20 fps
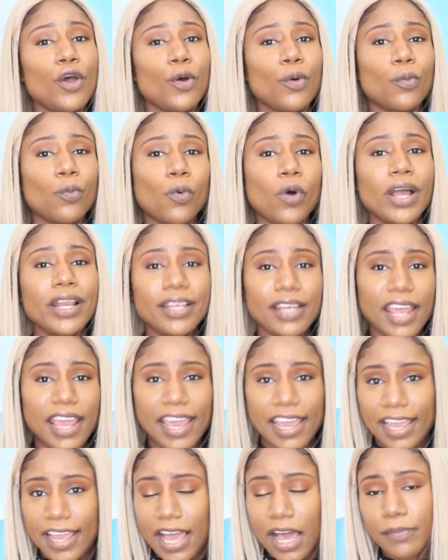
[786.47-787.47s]
One
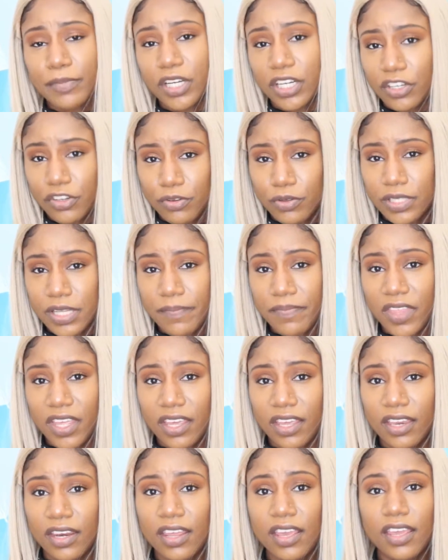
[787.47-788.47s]
day I'm gonna do
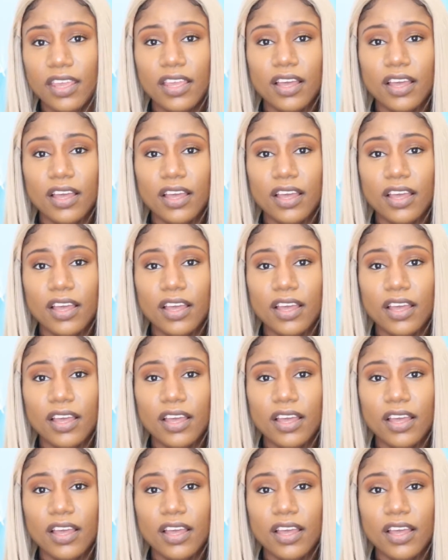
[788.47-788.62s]
something